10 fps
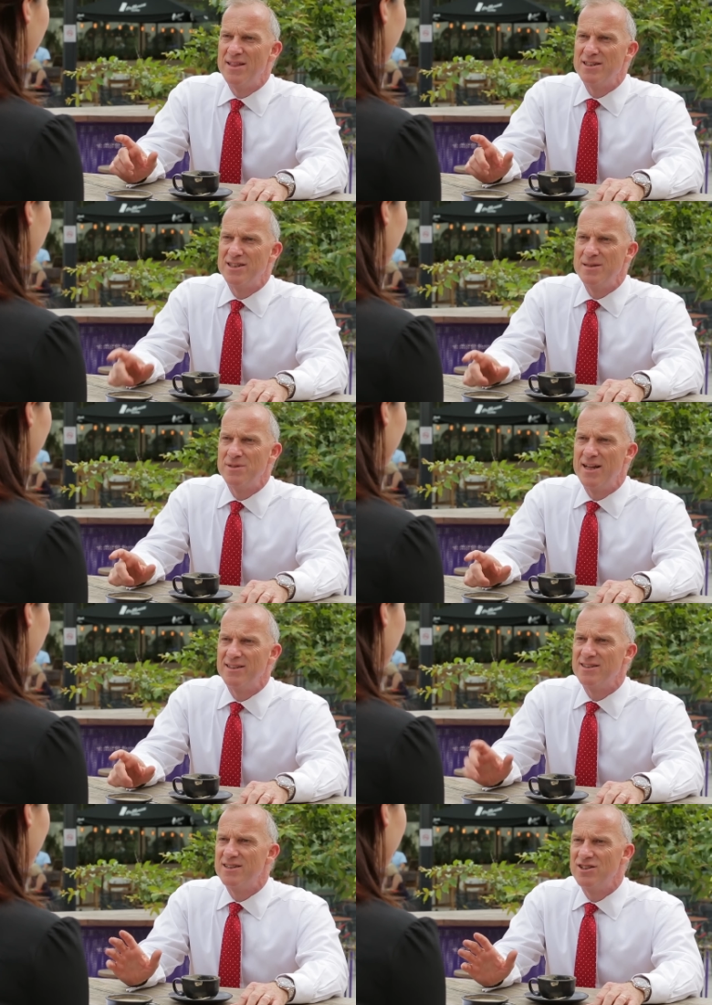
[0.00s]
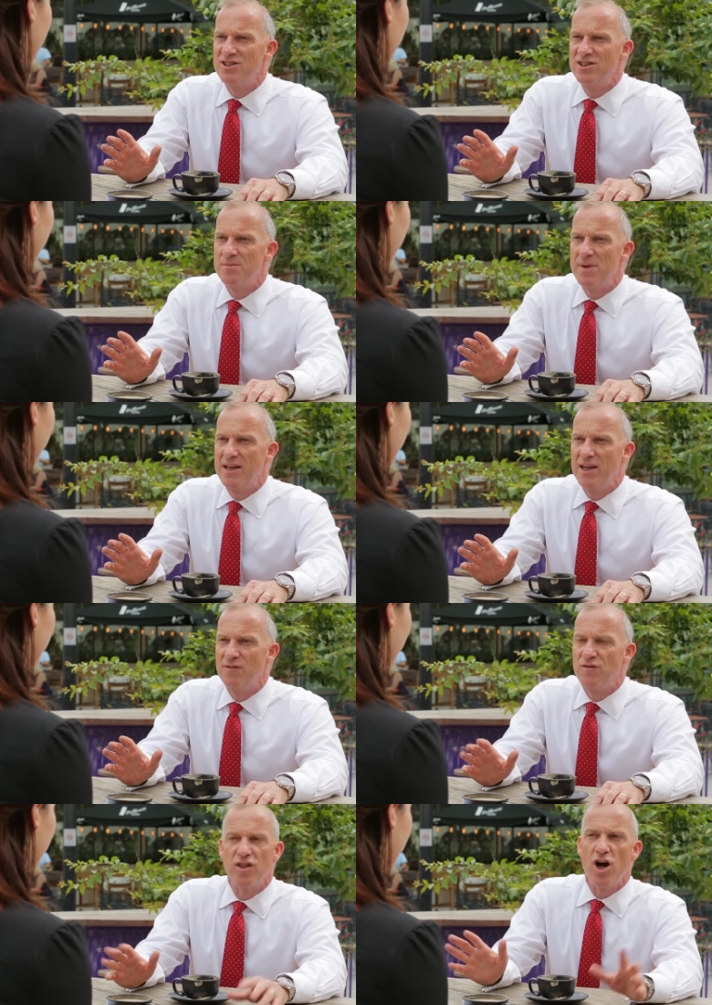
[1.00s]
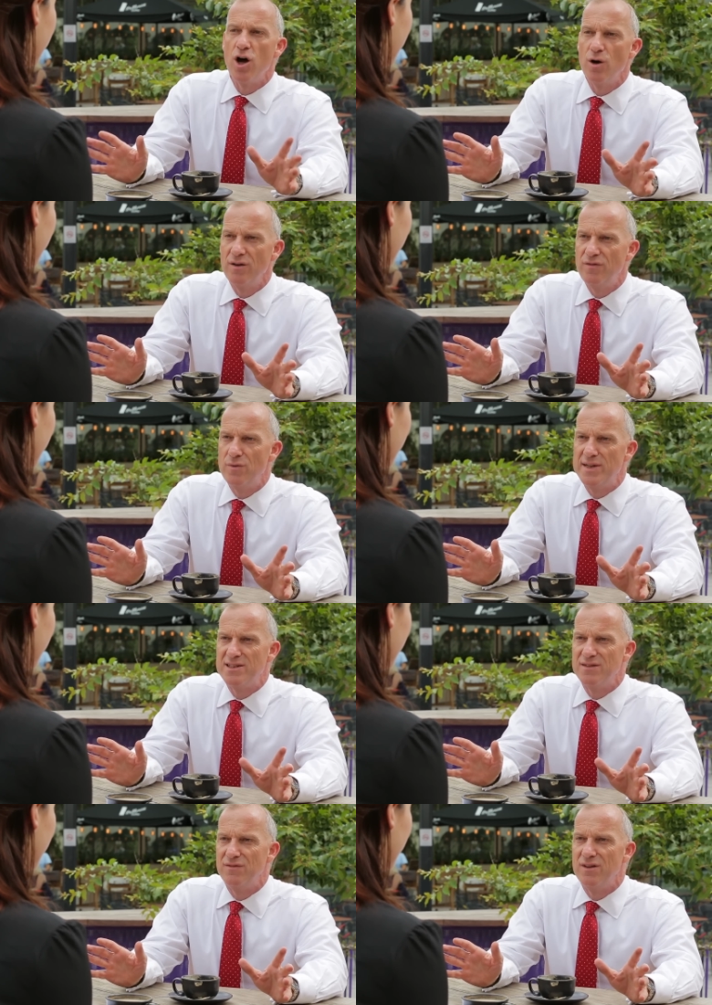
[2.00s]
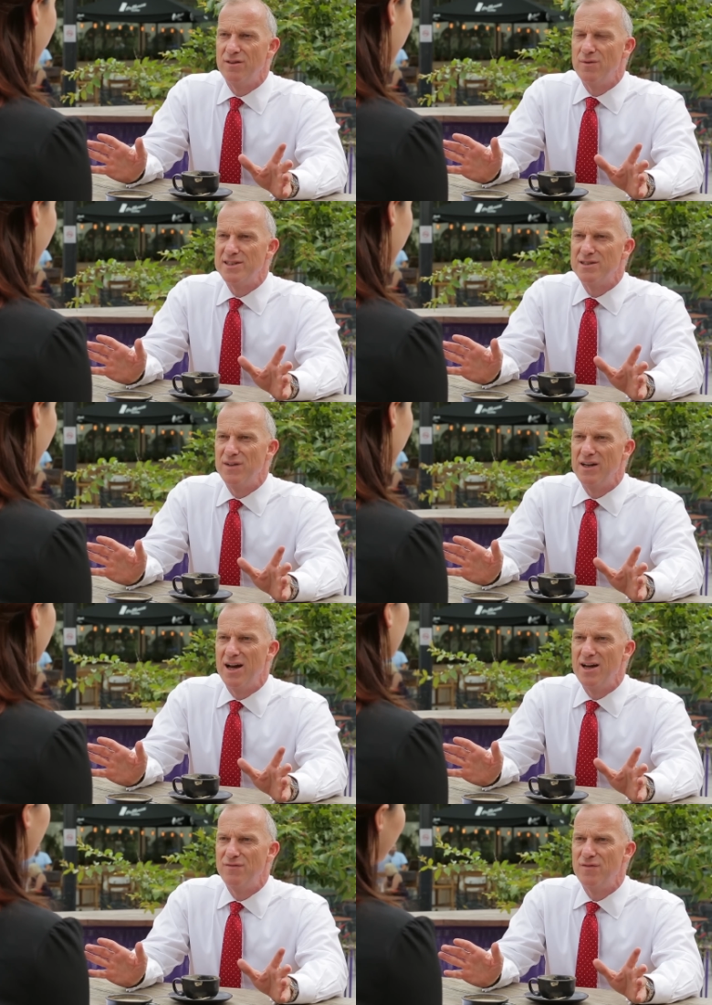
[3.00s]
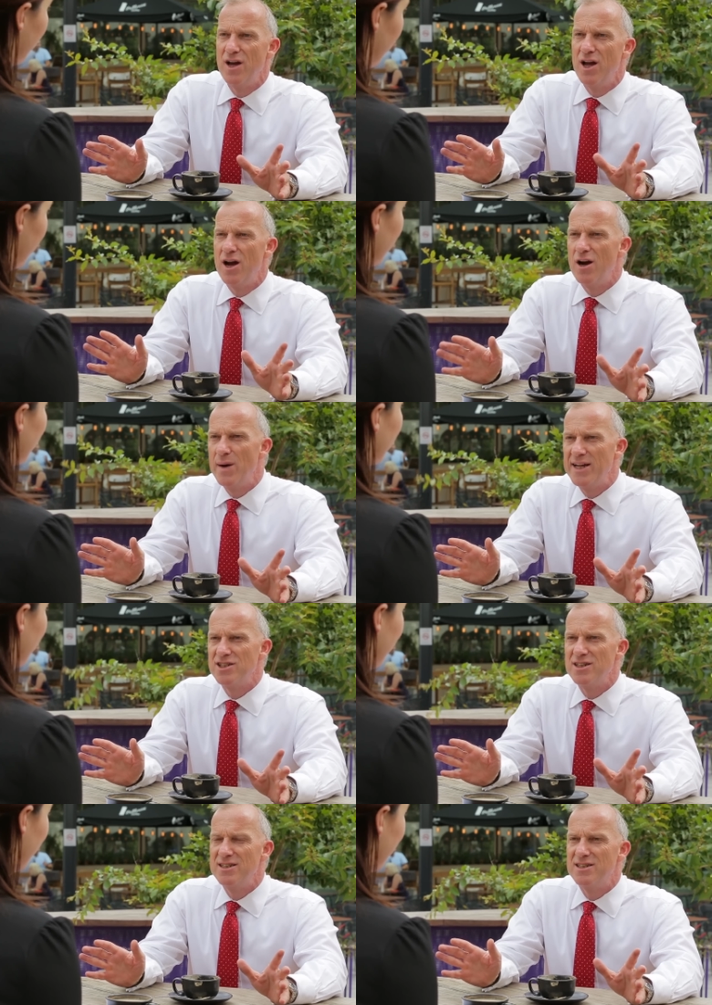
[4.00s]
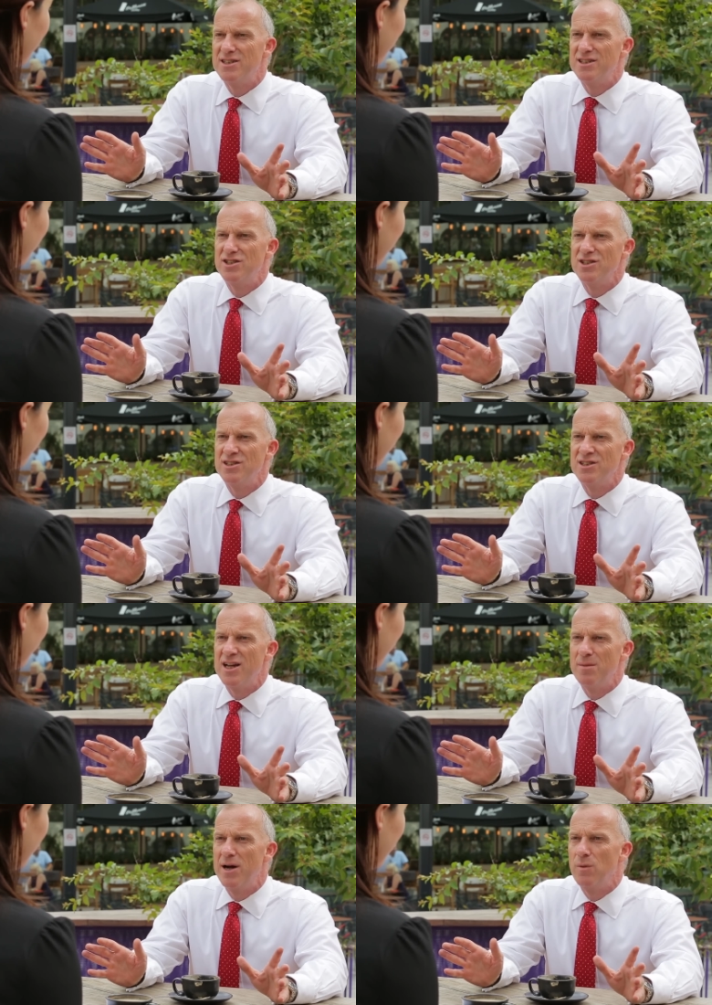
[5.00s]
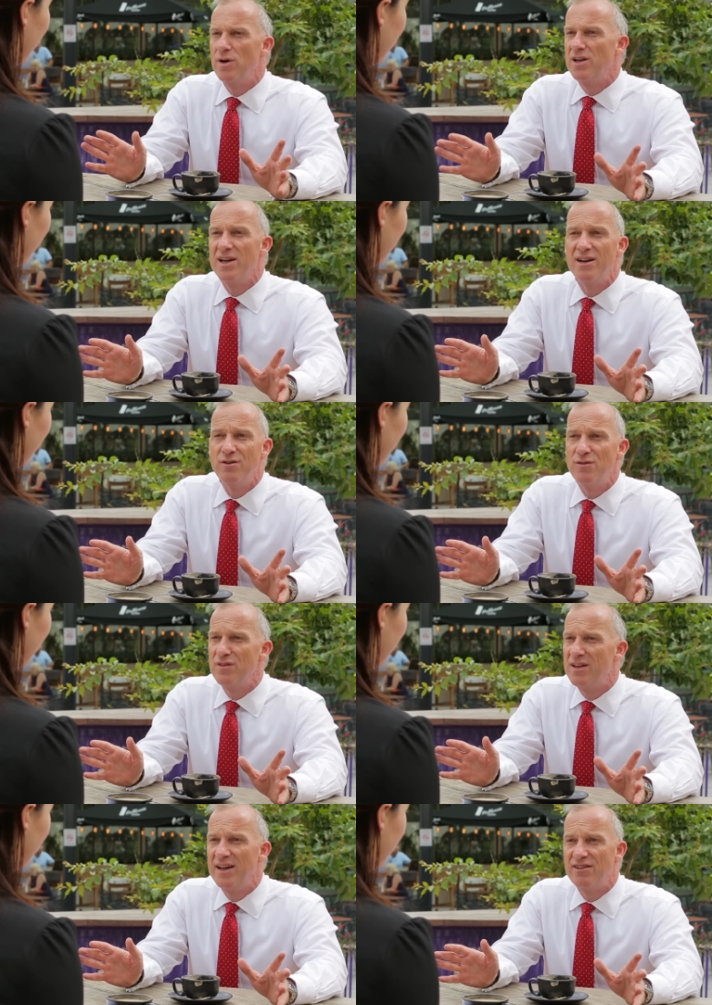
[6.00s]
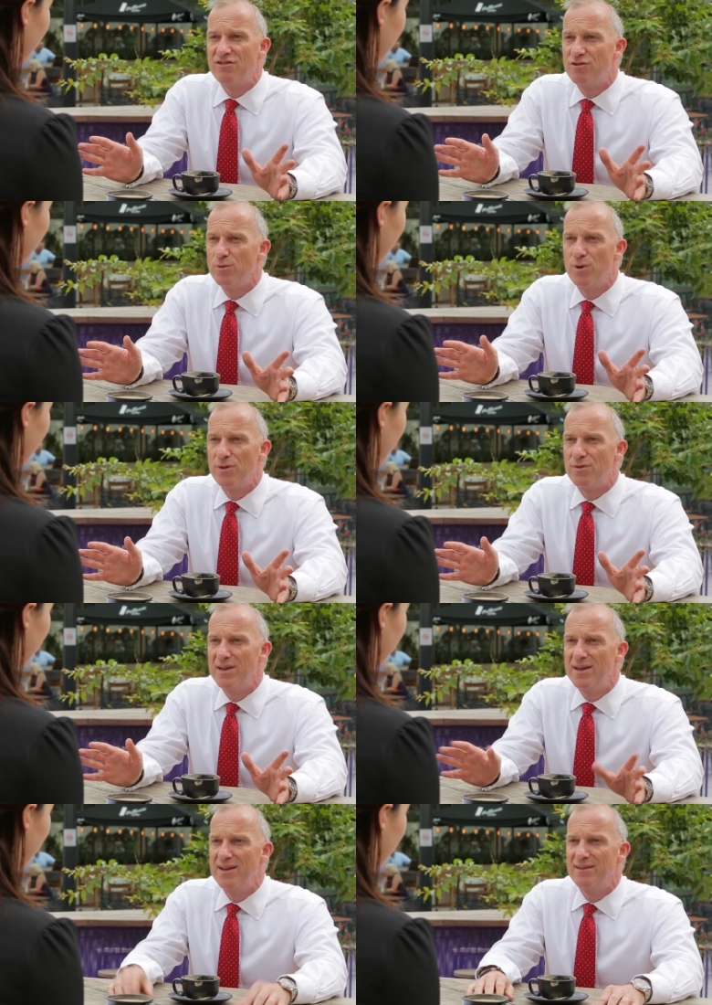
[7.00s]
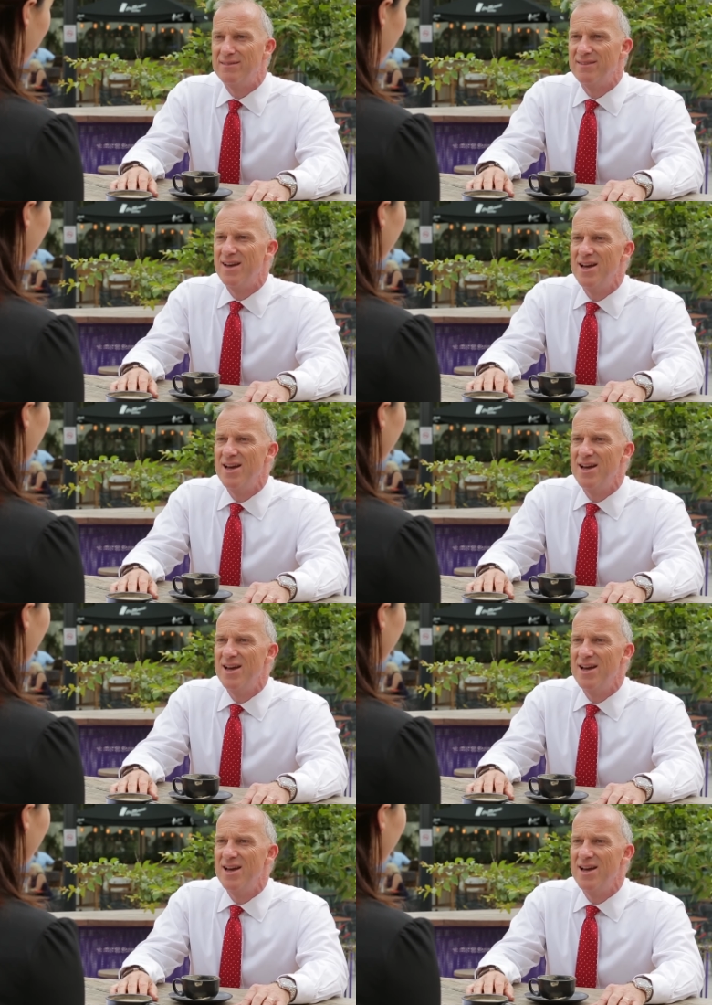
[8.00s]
that seem like decisions you're making for the whole of the rest of your life are actually decisions about what you're going to do for the next 2 or 3 years.